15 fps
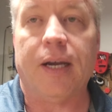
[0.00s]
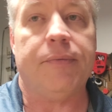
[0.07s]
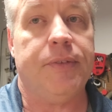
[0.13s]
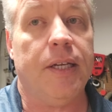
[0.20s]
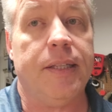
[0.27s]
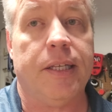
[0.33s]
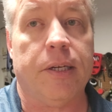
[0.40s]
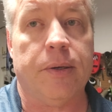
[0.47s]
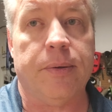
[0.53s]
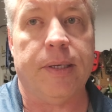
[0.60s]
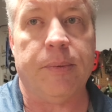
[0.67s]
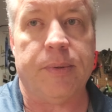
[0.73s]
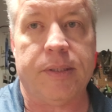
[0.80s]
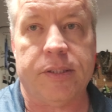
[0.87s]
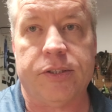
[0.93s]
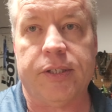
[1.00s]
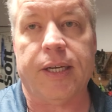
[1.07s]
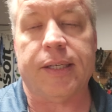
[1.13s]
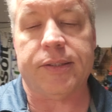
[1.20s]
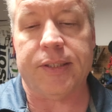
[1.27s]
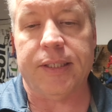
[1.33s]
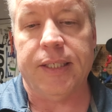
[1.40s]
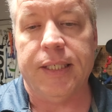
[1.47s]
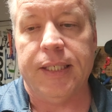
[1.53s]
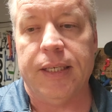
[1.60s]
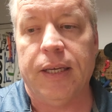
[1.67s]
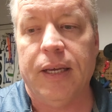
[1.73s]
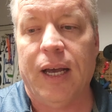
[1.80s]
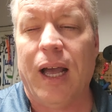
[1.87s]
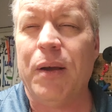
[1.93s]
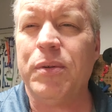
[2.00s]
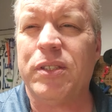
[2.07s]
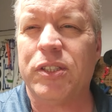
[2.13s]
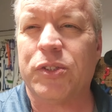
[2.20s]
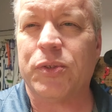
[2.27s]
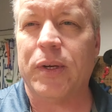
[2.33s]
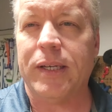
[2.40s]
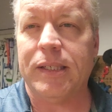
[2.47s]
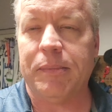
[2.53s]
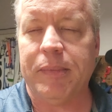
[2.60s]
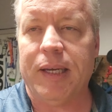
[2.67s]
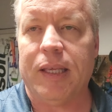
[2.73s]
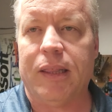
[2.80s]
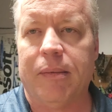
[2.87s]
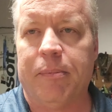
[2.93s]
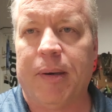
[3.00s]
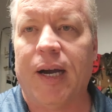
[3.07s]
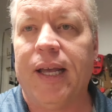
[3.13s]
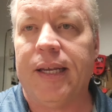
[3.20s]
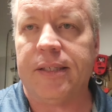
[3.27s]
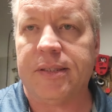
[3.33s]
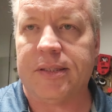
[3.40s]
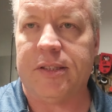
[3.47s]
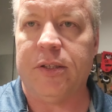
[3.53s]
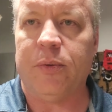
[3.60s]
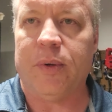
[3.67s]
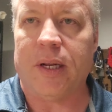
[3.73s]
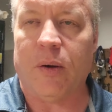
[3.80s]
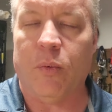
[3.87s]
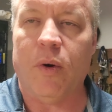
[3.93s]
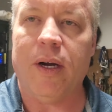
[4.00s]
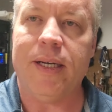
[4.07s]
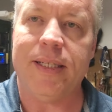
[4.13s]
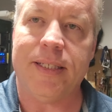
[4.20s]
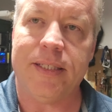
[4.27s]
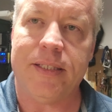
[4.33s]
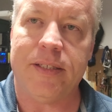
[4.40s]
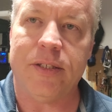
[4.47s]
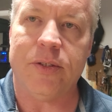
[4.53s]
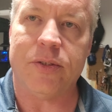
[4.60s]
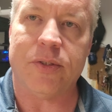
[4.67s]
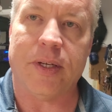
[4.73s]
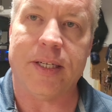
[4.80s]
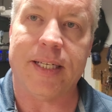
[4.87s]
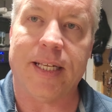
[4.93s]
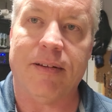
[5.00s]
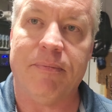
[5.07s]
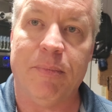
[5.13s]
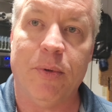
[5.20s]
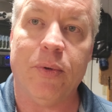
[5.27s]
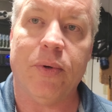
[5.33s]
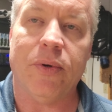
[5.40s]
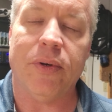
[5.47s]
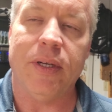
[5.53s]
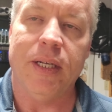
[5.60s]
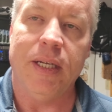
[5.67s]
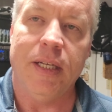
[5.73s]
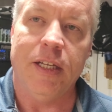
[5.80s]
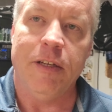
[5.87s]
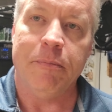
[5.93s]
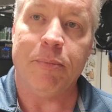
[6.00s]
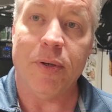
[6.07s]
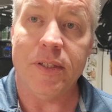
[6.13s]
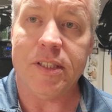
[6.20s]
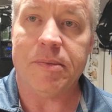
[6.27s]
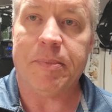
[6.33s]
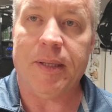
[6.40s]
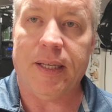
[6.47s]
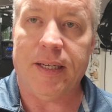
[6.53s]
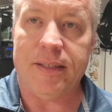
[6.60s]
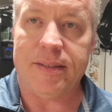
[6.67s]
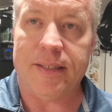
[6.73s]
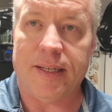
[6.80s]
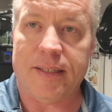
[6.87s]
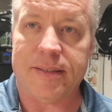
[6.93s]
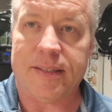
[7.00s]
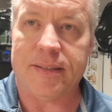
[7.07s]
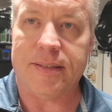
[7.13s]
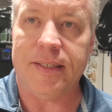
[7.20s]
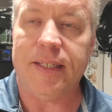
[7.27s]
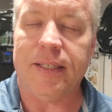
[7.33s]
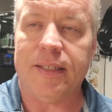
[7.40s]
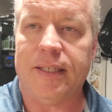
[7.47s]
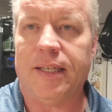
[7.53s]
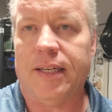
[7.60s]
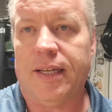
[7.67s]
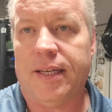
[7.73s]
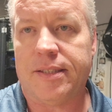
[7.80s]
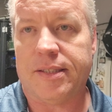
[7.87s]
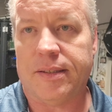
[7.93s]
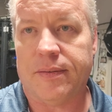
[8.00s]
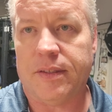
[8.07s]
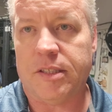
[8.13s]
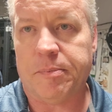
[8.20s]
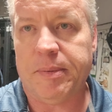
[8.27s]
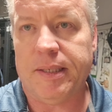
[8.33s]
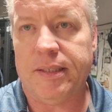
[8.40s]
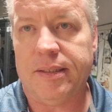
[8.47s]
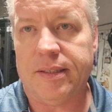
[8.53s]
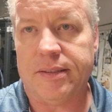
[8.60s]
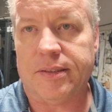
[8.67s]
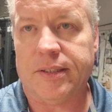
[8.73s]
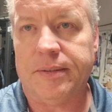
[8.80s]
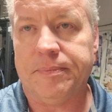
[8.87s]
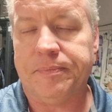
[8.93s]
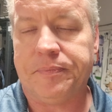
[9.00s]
I've done that already with this chassis. I was just trying to make the BIOS do what I wanted it to do so I could have more principalized SSD and less of the spinning disk.